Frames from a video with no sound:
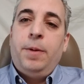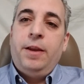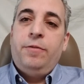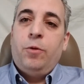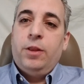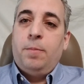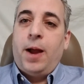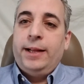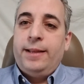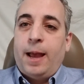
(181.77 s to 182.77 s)
pay for the
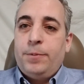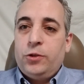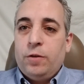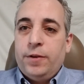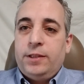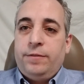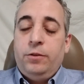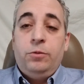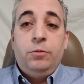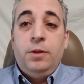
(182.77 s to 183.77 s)
MindTap service. If you
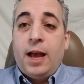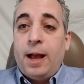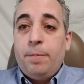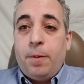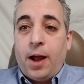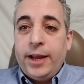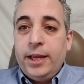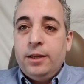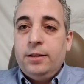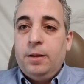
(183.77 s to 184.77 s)
do not buy
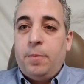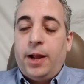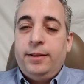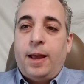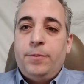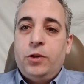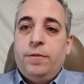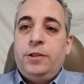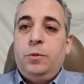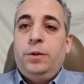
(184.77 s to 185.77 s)
it, the MindTap
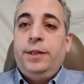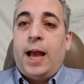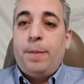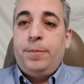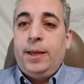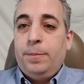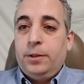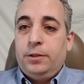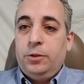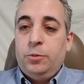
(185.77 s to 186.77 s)
service, you will not be able
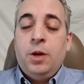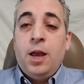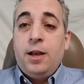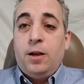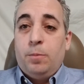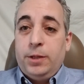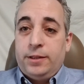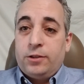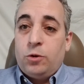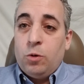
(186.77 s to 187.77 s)
to complete
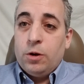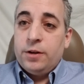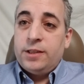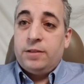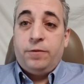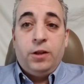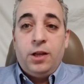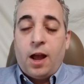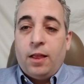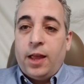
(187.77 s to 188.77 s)
this course. It's a fully
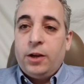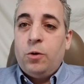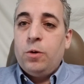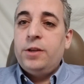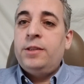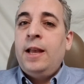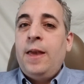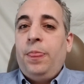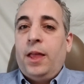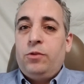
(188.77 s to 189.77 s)
online course.
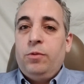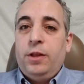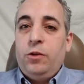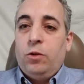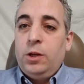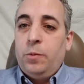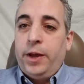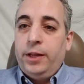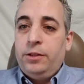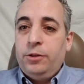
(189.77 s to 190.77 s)
That's really the only
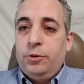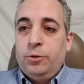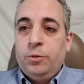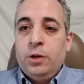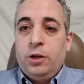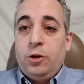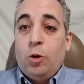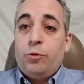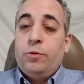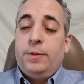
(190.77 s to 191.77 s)
way to go
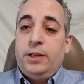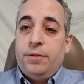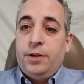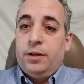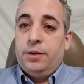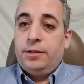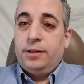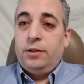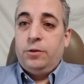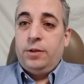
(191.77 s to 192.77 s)
through the materials, is
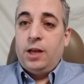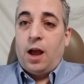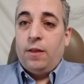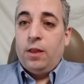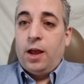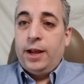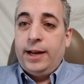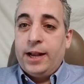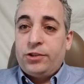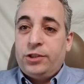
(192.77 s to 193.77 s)
to do the online
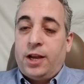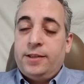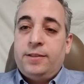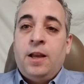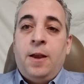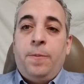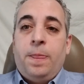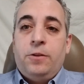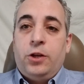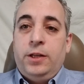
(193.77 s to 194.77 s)
exercises.
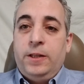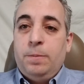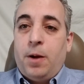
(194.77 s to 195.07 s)
So you need to